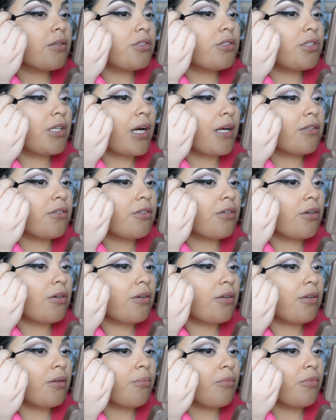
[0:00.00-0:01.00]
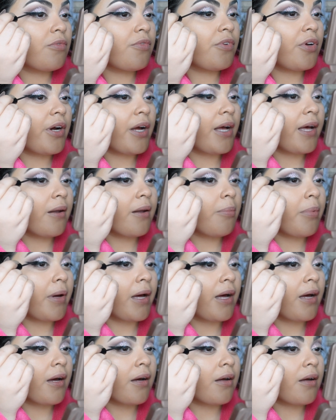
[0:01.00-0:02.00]
gentle. Move your head
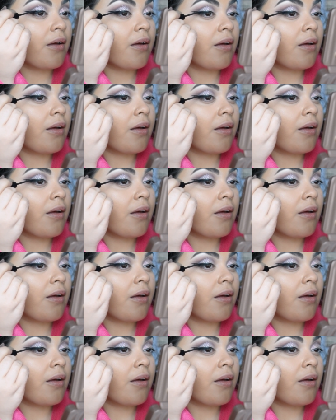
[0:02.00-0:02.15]
back.